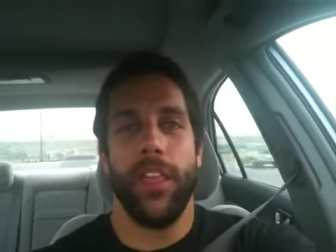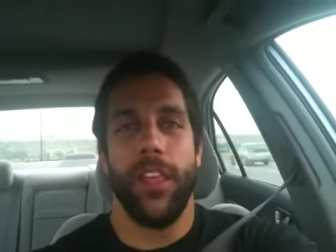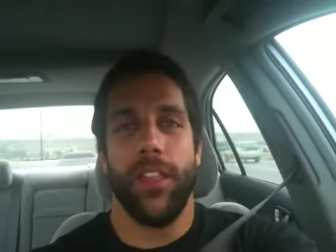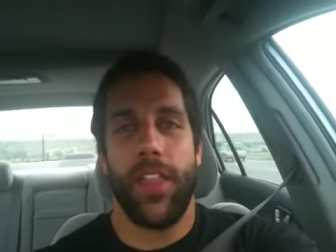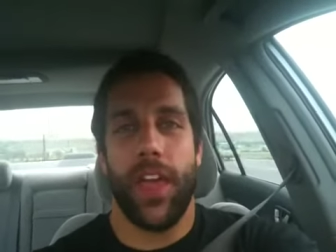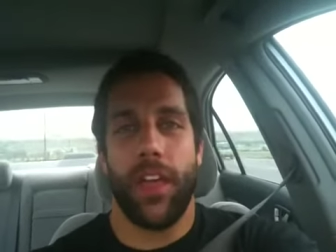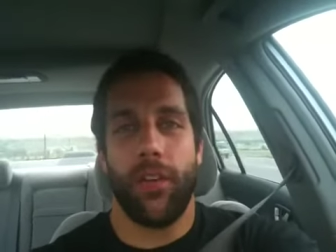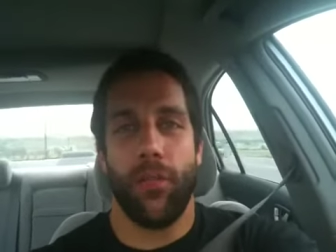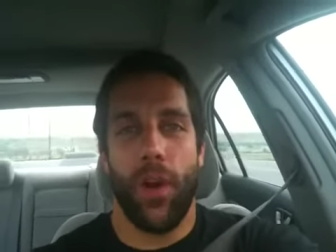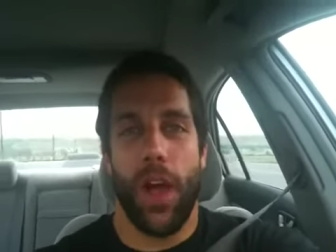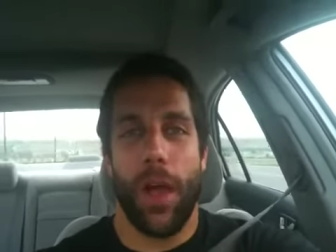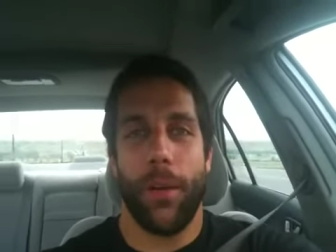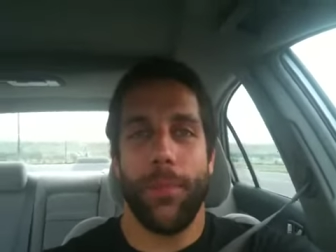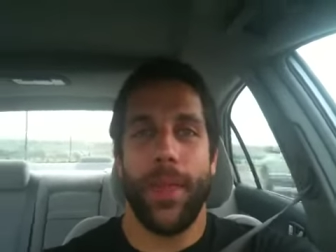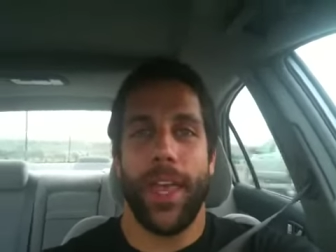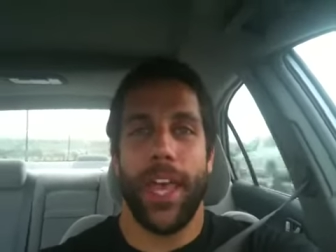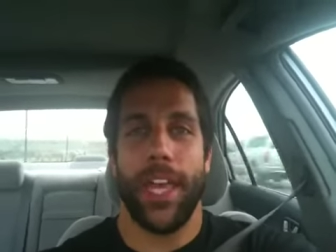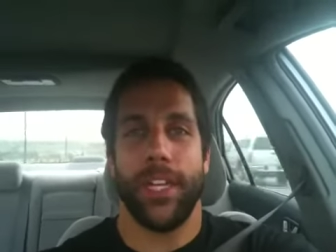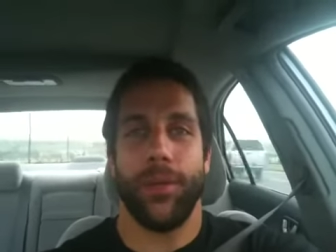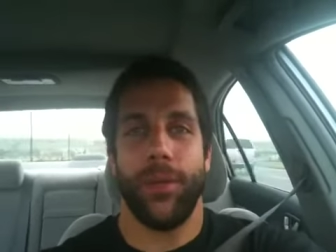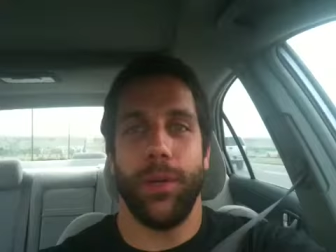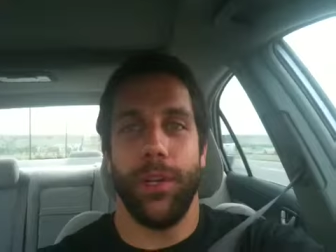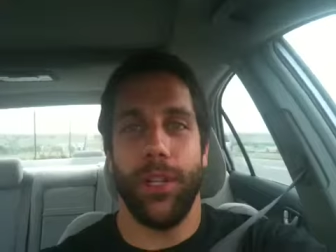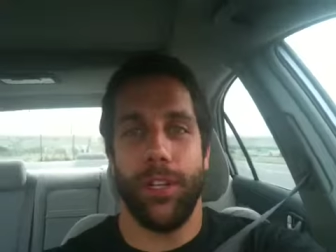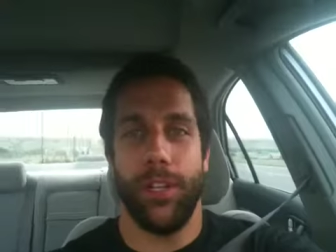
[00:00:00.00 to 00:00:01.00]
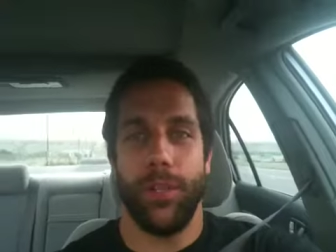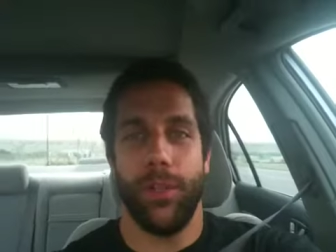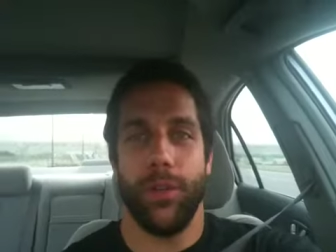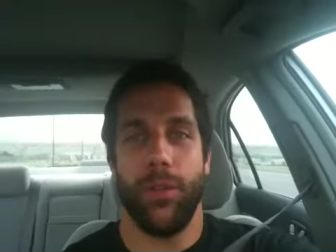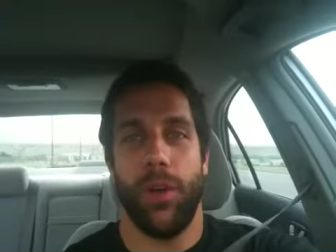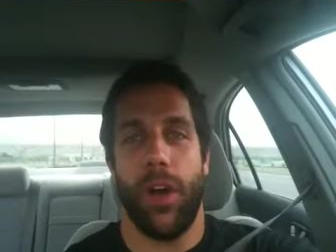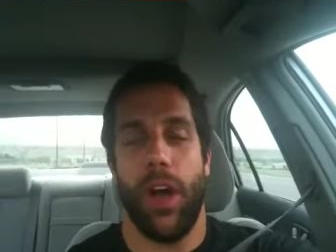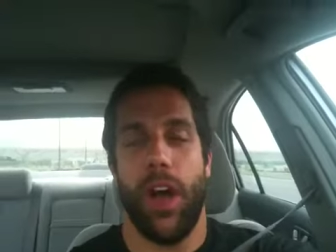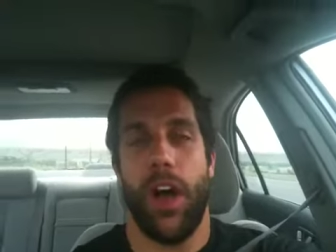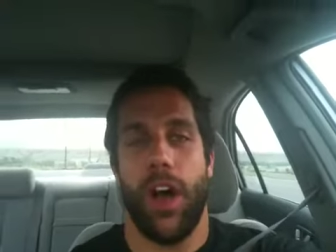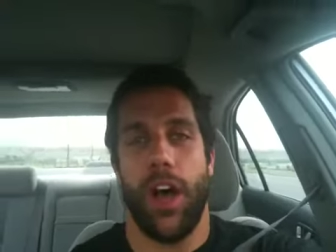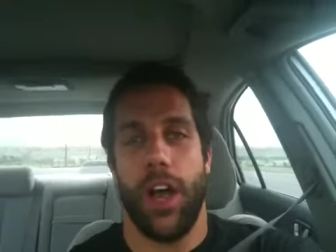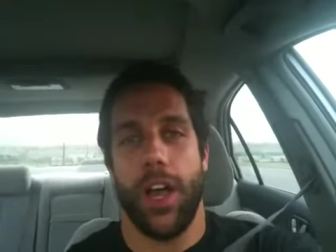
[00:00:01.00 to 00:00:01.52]
that Robbie asked me to do
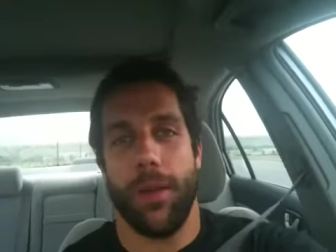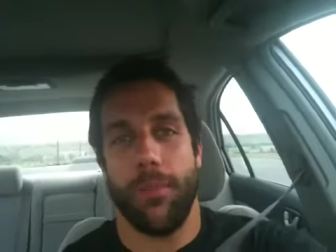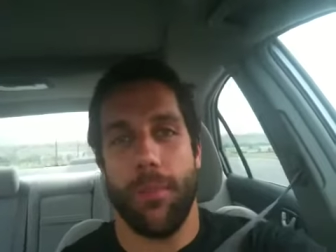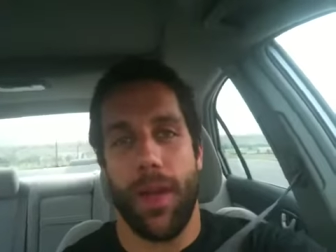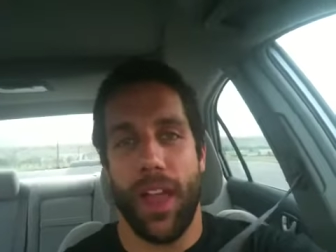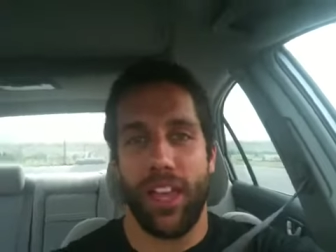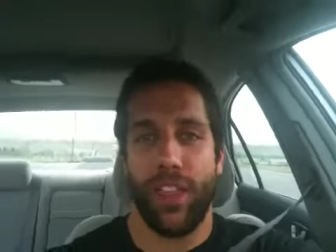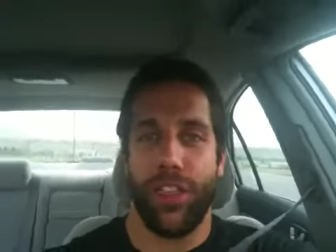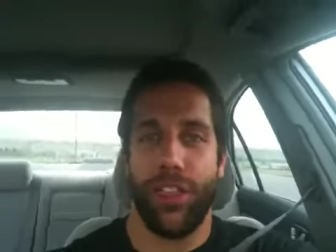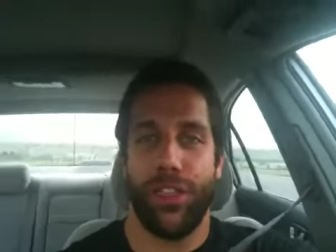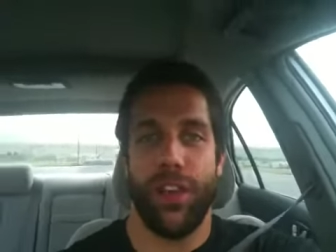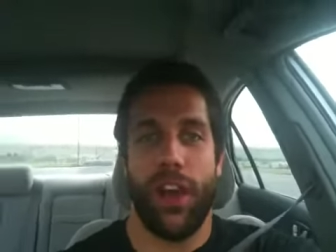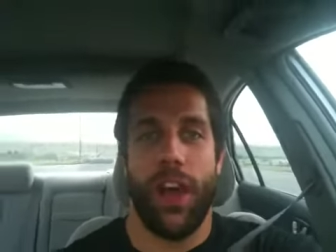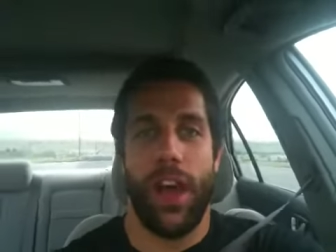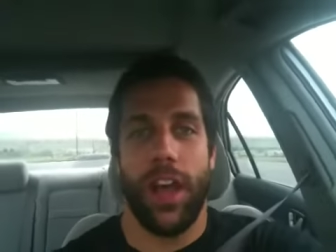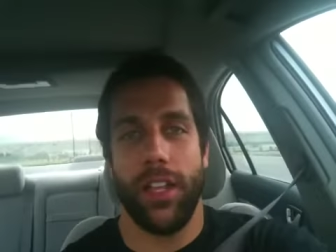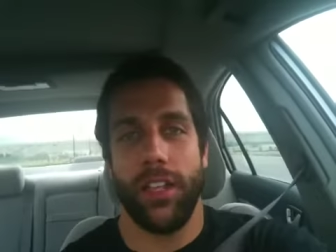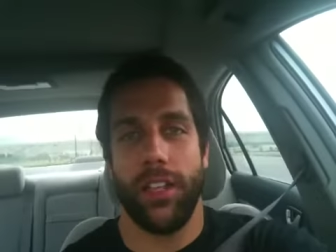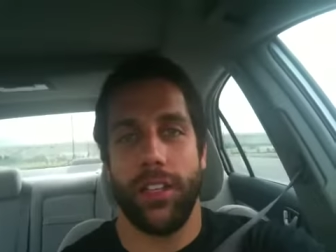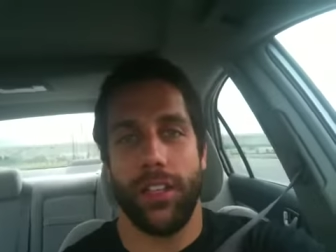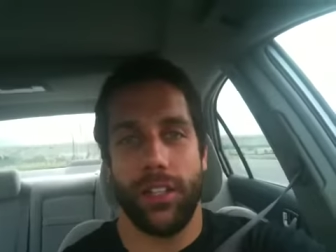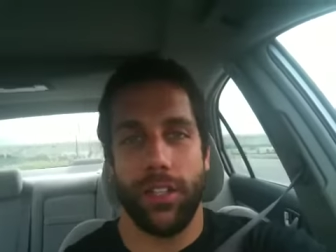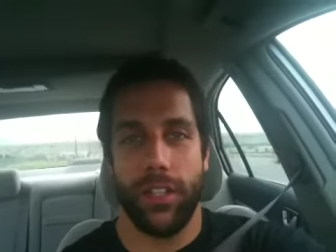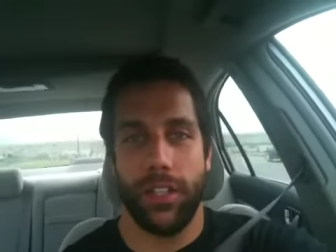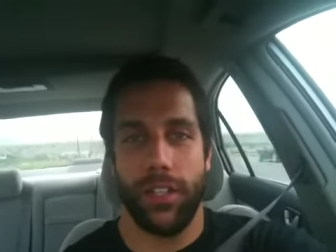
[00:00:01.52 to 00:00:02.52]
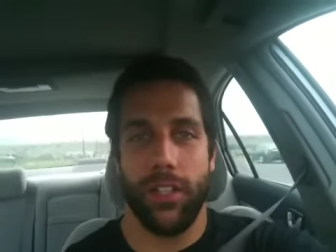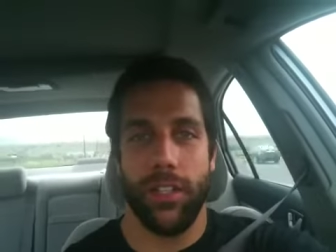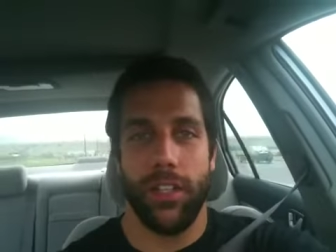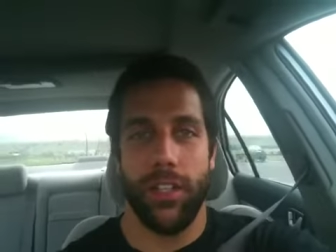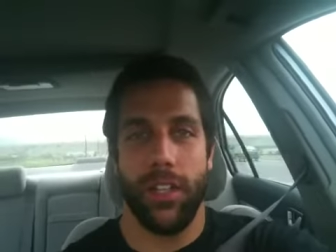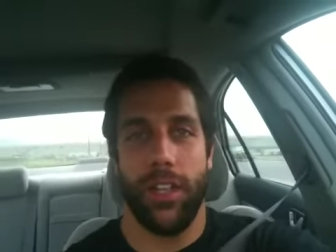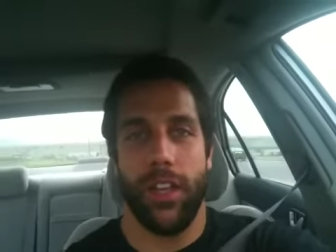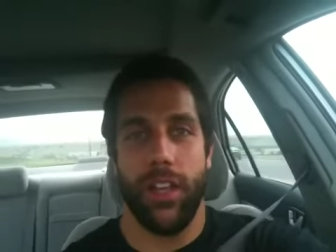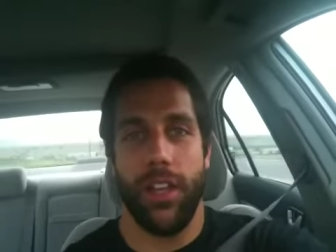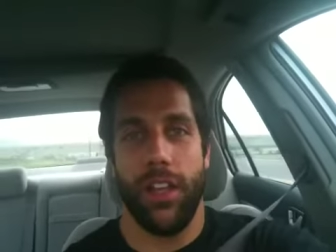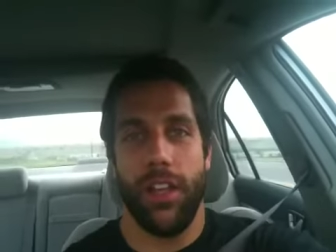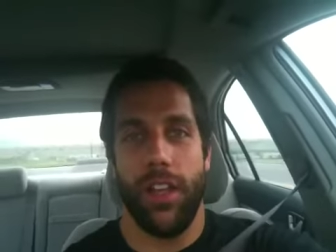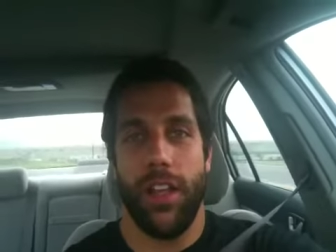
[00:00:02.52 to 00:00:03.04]
on my thoughts
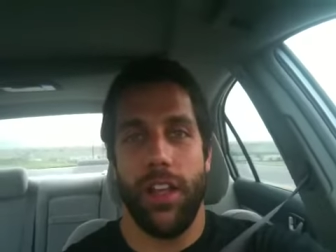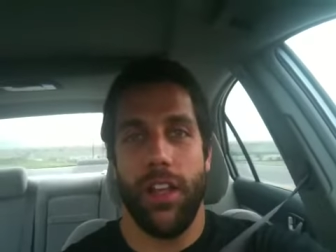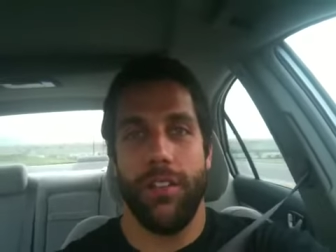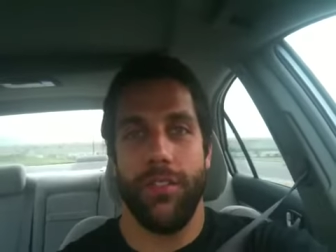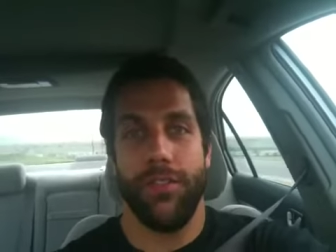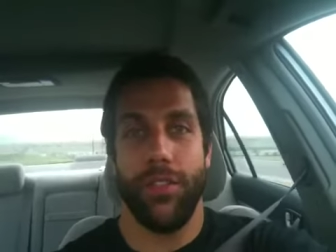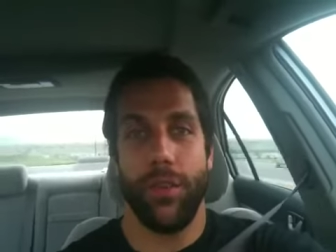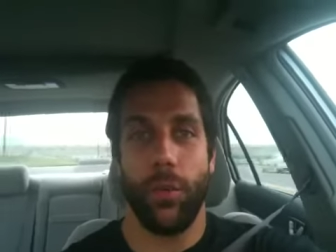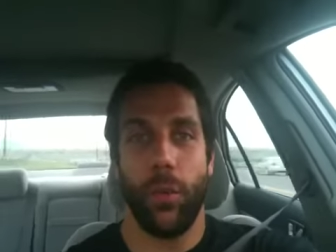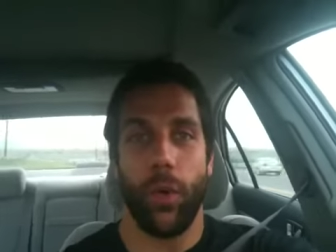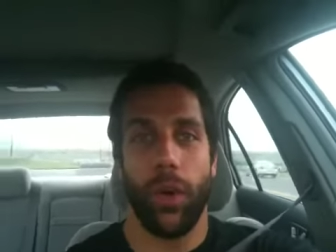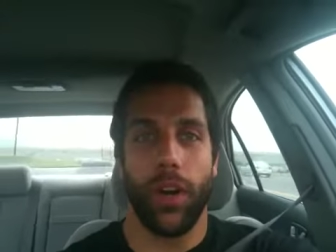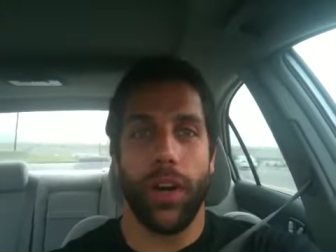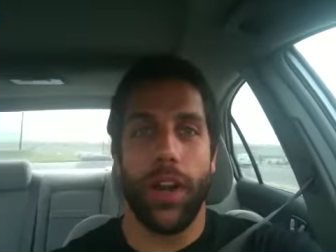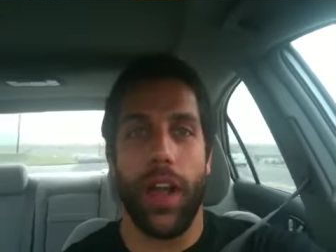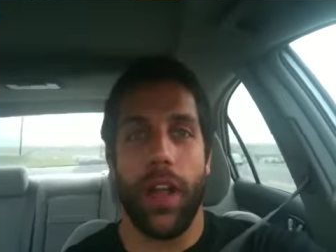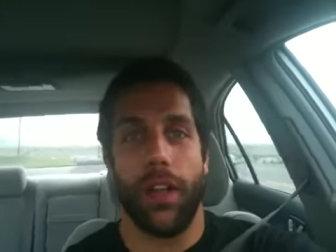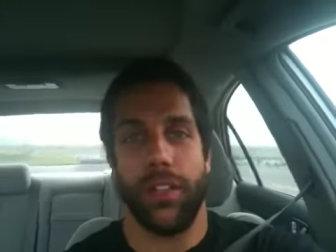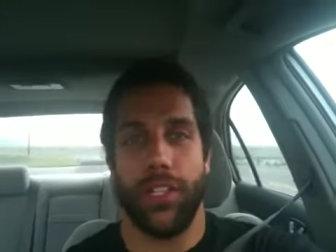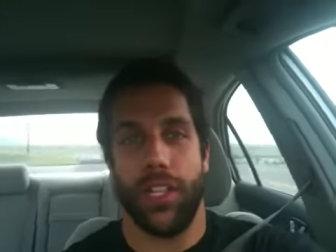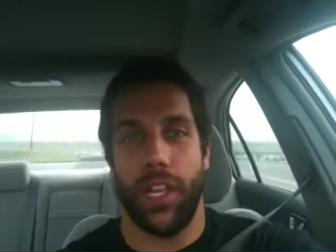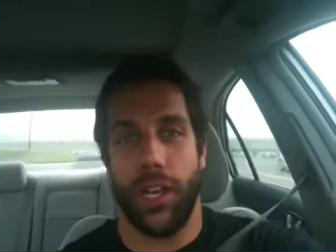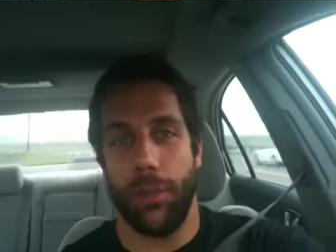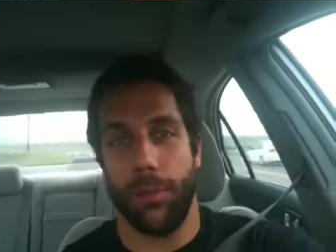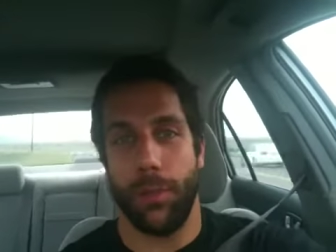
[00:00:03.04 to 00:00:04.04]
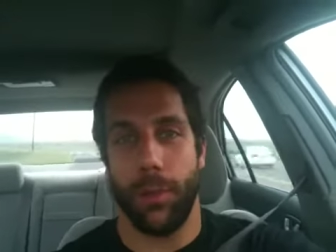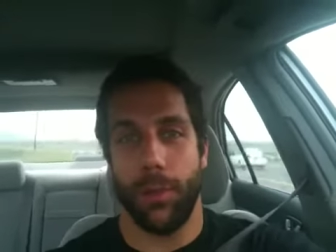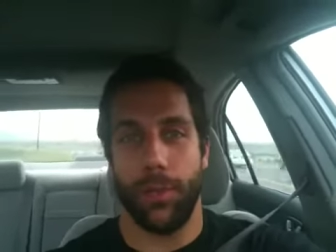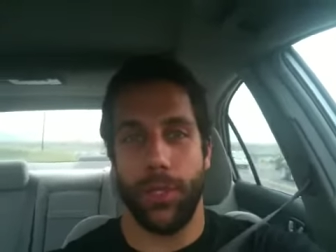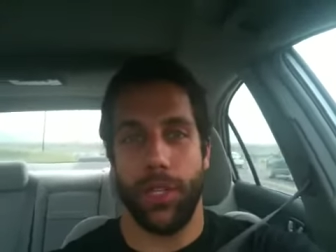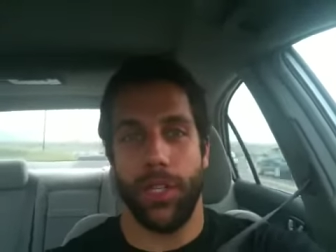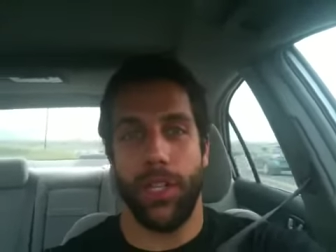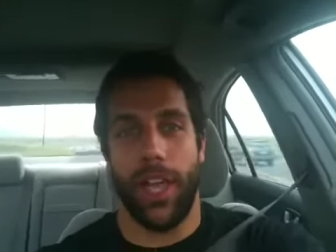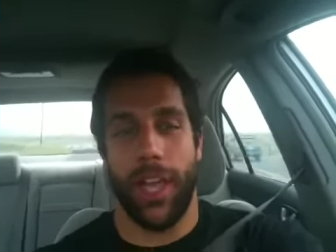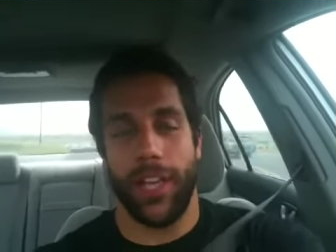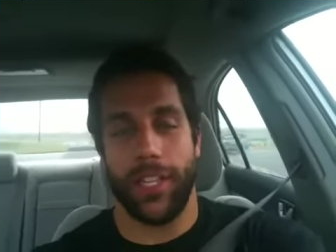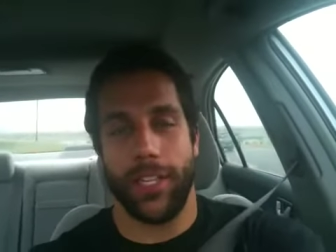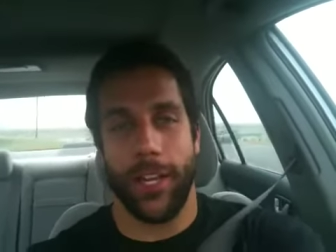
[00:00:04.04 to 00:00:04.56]
of the workouts that he
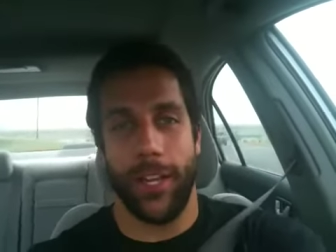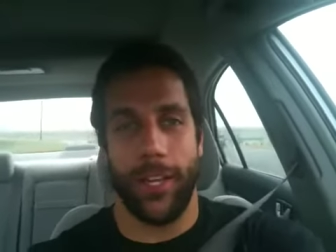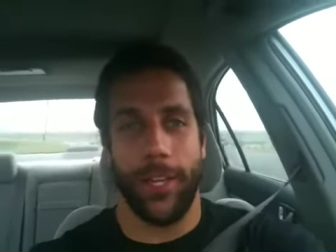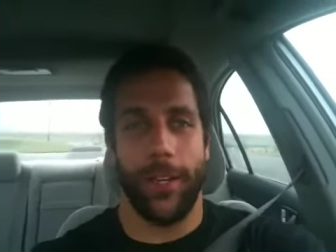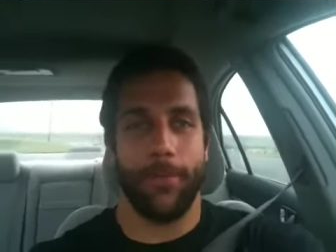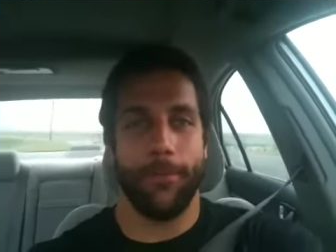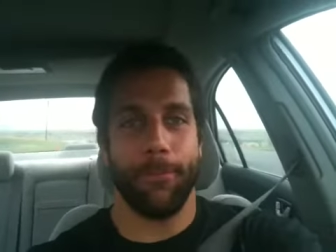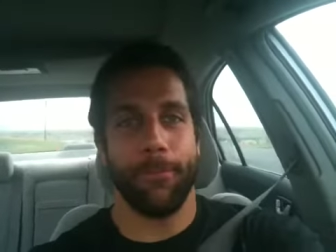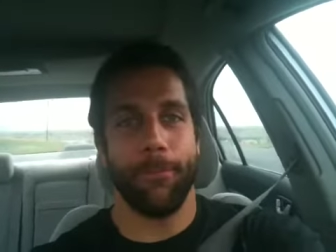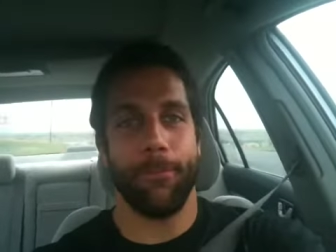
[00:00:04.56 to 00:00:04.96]
posted last night.